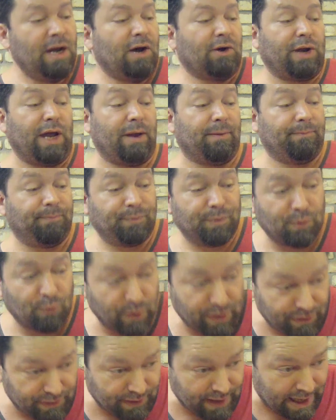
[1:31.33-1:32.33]
okay,
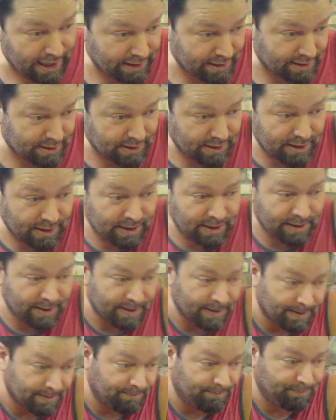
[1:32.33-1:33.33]
with that
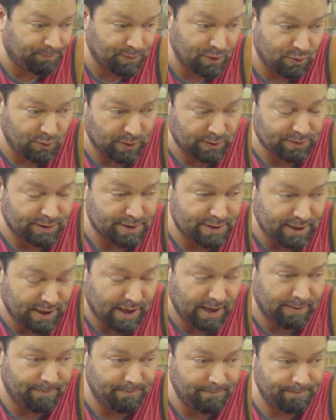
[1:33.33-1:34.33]
quilted
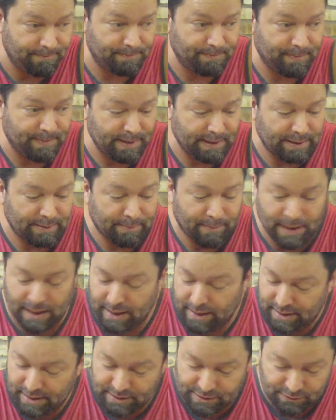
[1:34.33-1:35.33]
top,
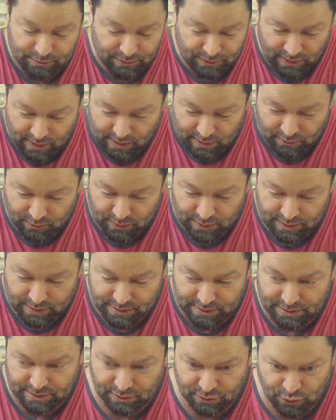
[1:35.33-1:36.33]
my initial thought
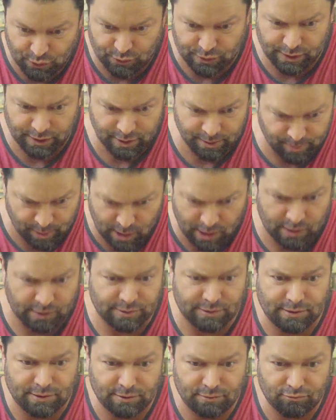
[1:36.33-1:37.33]
was nuclear
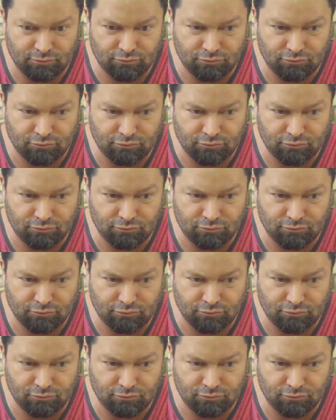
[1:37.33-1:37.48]
burst.